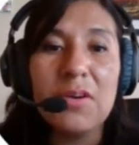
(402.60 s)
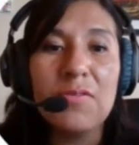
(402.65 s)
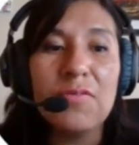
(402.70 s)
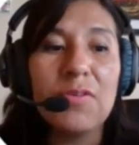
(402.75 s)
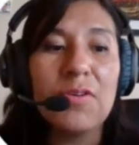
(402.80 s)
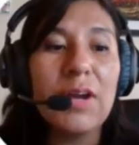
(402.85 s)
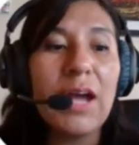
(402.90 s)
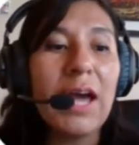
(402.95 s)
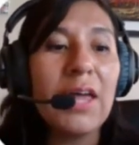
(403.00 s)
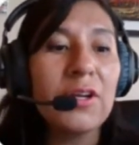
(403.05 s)

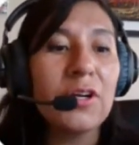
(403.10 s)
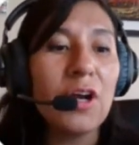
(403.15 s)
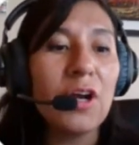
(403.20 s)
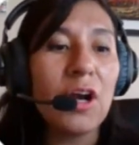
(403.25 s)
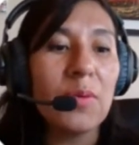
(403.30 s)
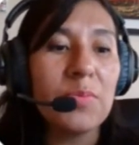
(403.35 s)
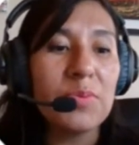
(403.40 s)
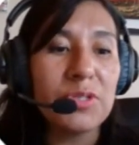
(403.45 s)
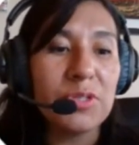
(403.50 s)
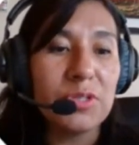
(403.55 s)
for other
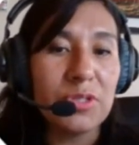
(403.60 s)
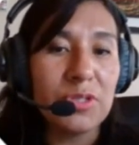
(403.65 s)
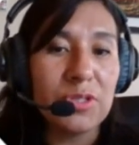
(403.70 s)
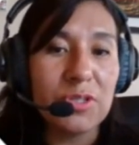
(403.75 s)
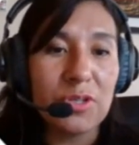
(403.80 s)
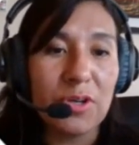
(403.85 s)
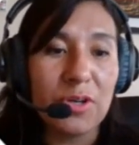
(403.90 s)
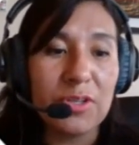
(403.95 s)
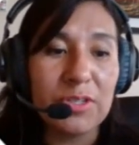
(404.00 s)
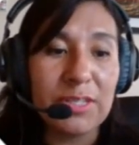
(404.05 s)
options to
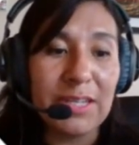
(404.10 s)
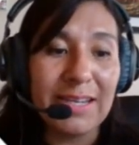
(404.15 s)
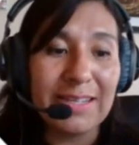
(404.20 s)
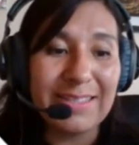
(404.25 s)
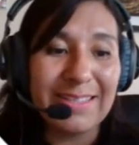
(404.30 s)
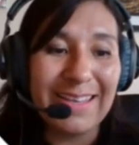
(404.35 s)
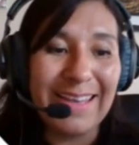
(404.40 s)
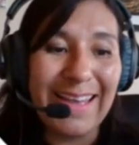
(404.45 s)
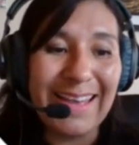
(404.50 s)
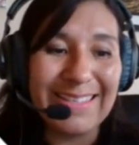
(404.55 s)

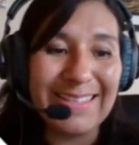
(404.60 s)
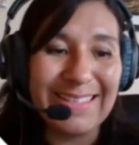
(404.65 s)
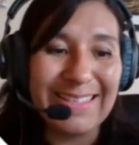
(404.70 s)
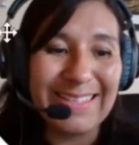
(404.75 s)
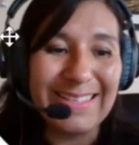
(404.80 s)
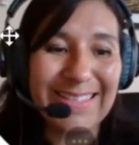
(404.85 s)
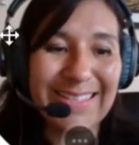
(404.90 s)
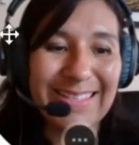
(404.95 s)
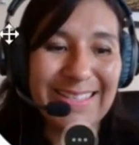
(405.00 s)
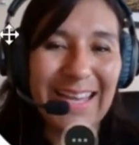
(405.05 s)
contact
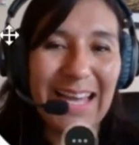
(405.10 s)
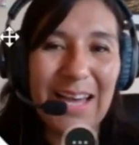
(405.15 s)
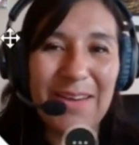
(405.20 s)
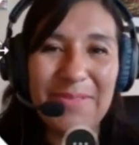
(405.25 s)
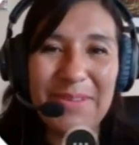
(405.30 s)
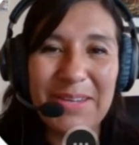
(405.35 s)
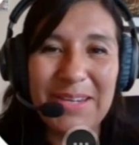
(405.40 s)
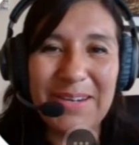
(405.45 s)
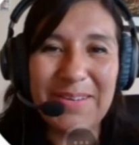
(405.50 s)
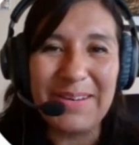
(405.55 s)
us. Have
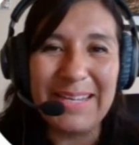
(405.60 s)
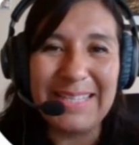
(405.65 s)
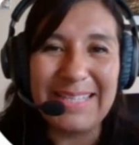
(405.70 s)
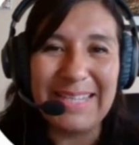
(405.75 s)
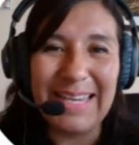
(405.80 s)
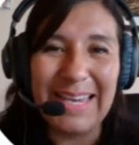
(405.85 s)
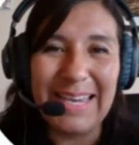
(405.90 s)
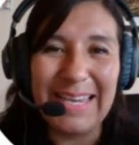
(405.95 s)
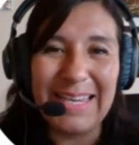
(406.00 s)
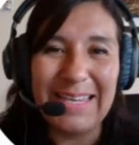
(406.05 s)
a great
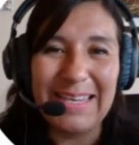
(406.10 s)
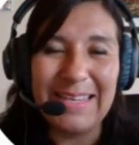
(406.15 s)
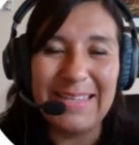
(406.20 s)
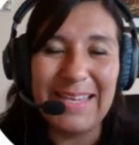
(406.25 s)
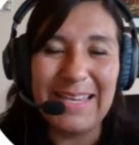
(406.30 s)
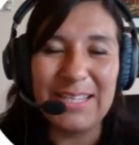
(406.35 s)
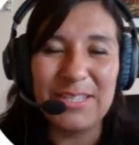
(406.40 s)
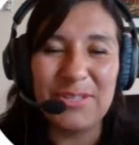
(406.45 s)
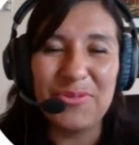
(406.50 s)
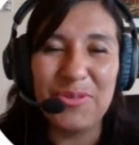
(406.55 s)
day.
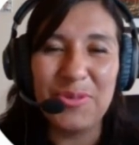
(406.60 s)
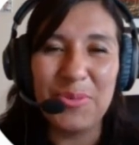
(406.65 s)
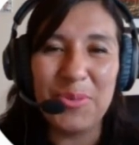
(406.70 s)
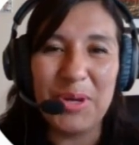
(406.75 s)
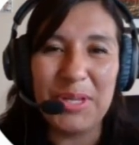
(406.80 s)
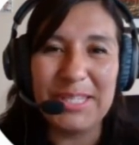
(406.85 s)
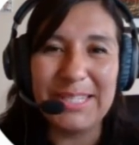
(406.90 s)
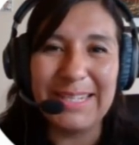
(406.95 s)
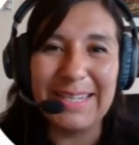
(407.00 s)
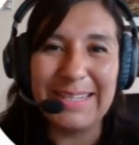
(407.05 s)
Thanks for
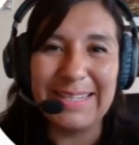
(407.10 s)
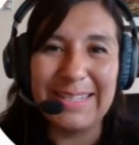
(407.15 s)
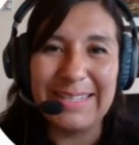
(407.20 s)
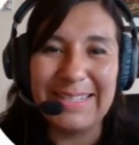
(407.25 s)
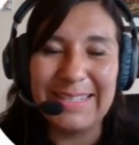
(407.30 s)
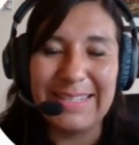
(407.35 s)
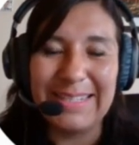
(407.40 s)
watching.